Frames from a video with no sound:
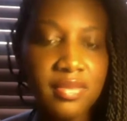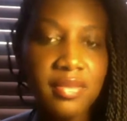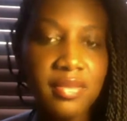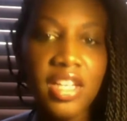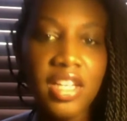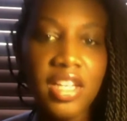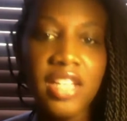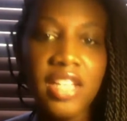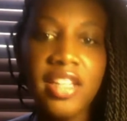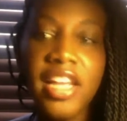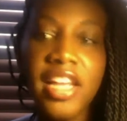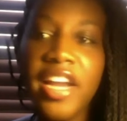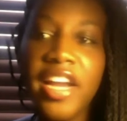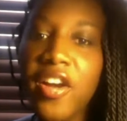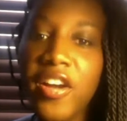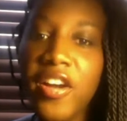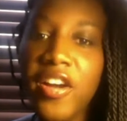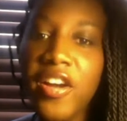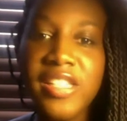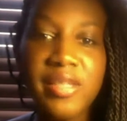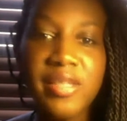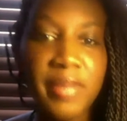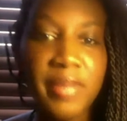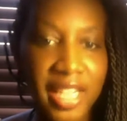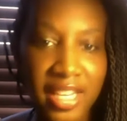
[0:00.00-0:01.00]
There are
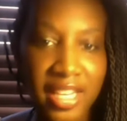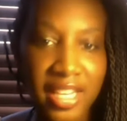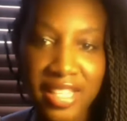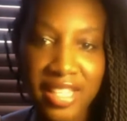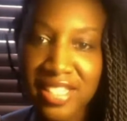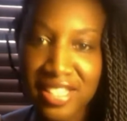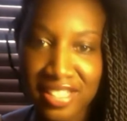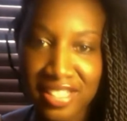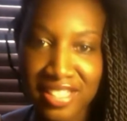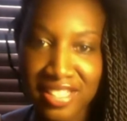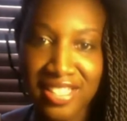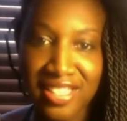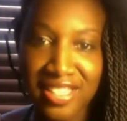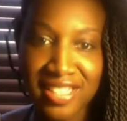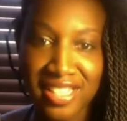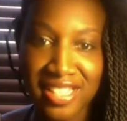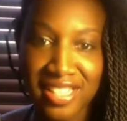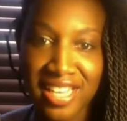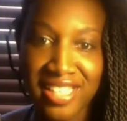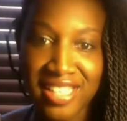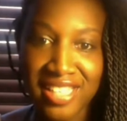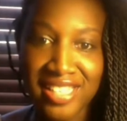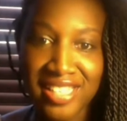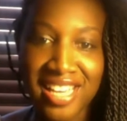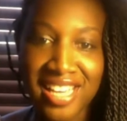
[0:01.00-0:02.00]
some keys to
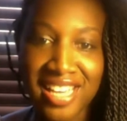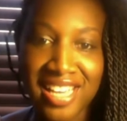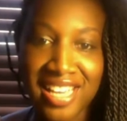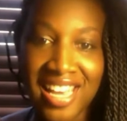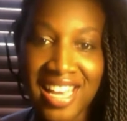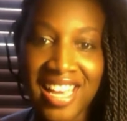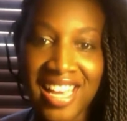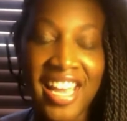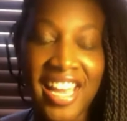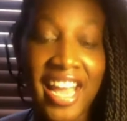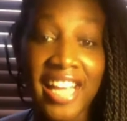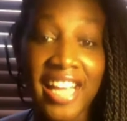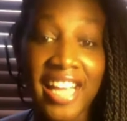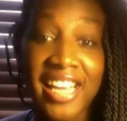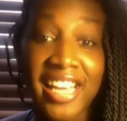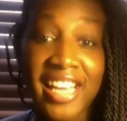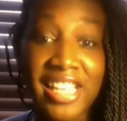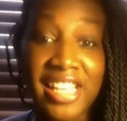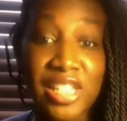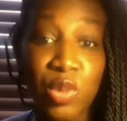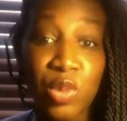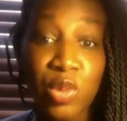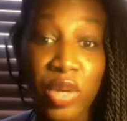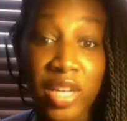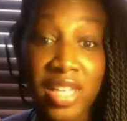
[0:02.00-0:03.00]
success. And
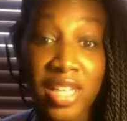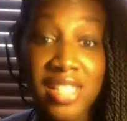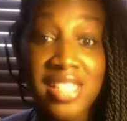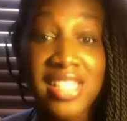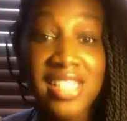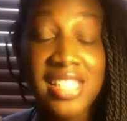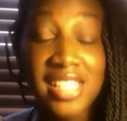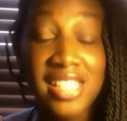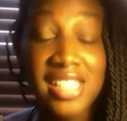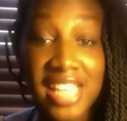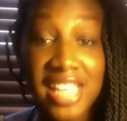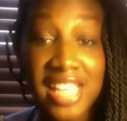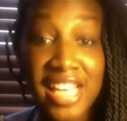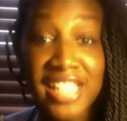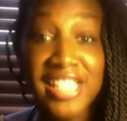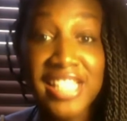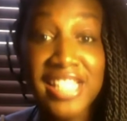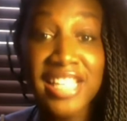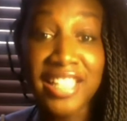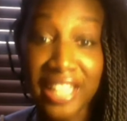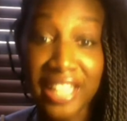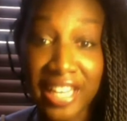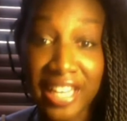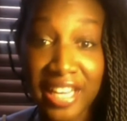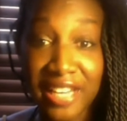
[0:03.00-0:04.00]
guess what? Success
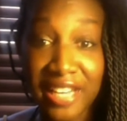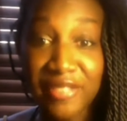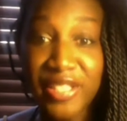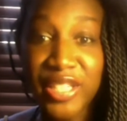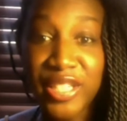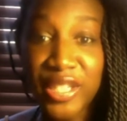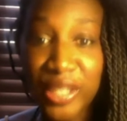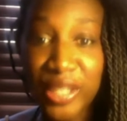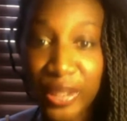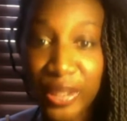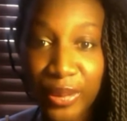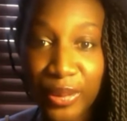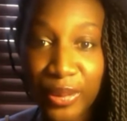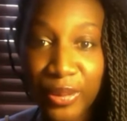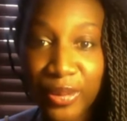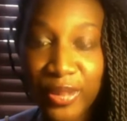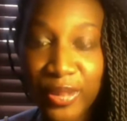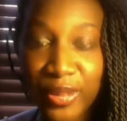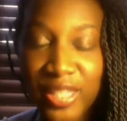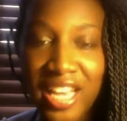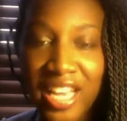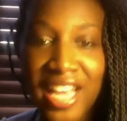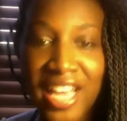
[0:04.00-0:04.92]
leaves clues.